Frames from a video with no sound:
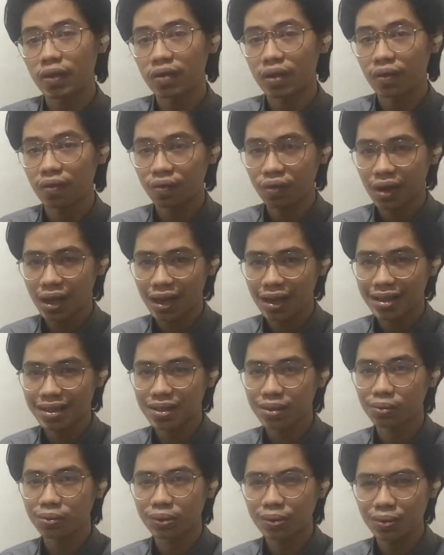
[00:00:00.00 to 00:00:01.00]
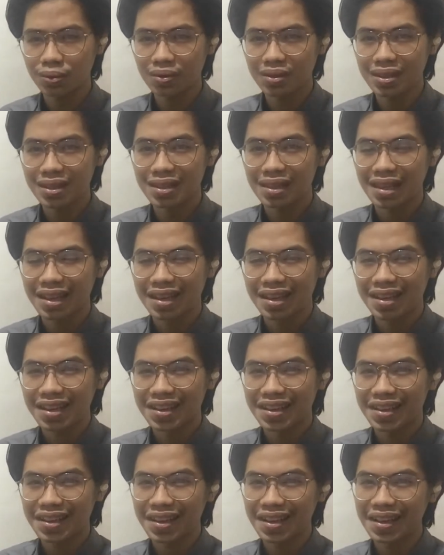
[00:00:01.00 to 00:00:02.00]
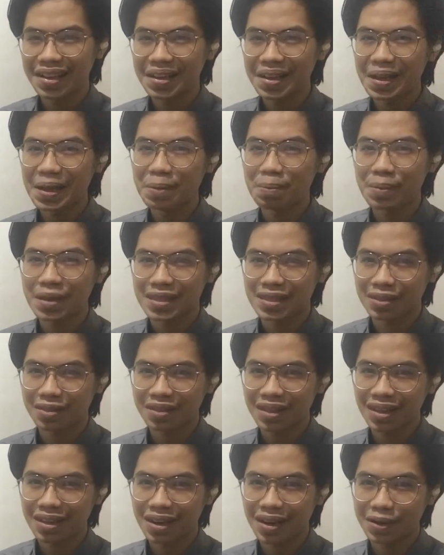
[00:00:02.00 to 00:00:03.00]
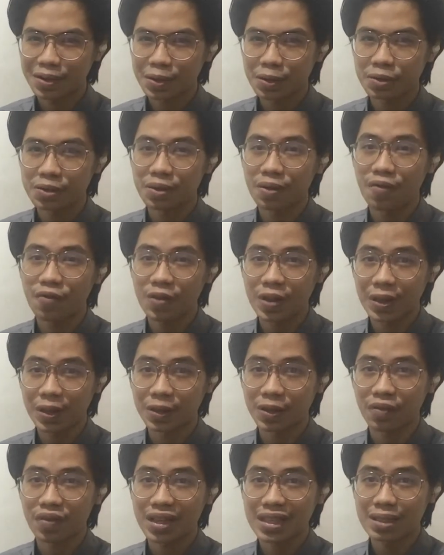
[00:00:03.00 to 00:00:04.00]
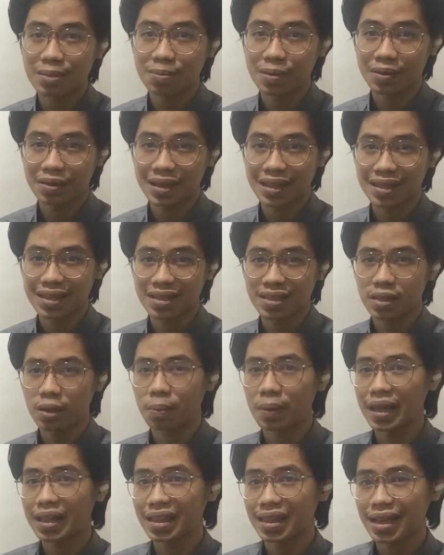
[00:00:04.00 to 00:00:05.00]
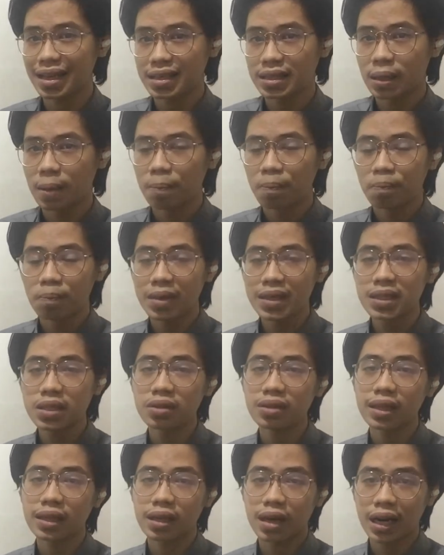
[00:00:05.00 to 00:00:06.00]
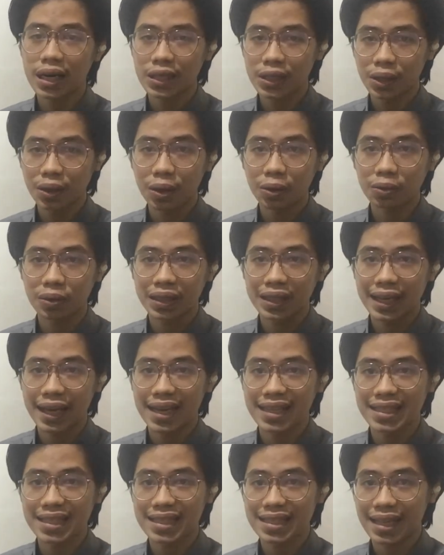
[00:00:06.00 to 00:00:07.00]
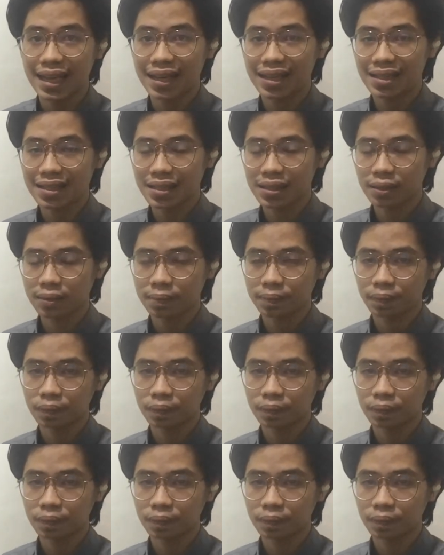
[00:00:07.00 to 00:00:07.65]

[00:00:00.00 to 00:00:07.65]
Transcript: of the phrase roots in Mr. Ligario's field of experience. So by this, Mr. Ligario already has a stance.